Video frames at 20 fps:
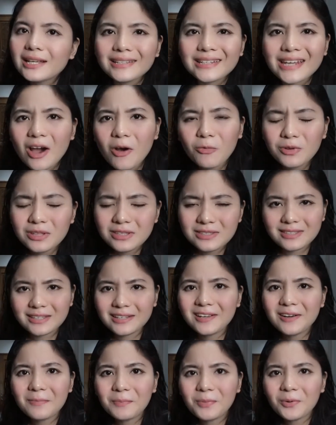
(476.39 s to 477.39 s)
Now with
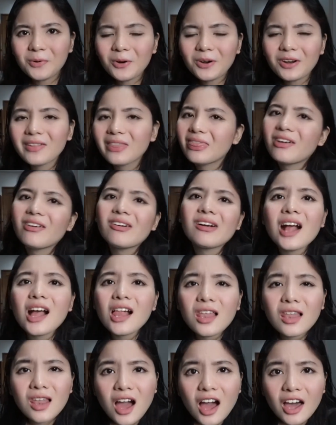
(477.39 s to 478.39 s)
Singapore, there
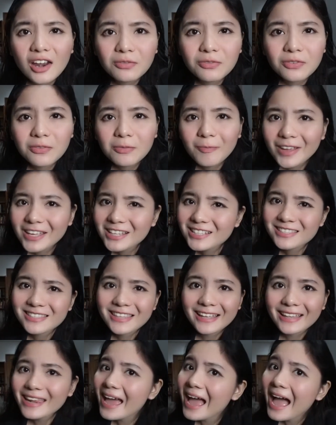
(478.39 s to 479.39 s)
are a lot of events
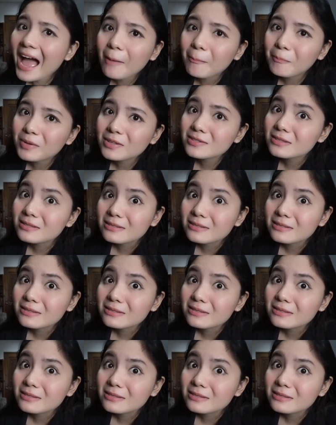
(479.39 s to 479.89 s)
that happens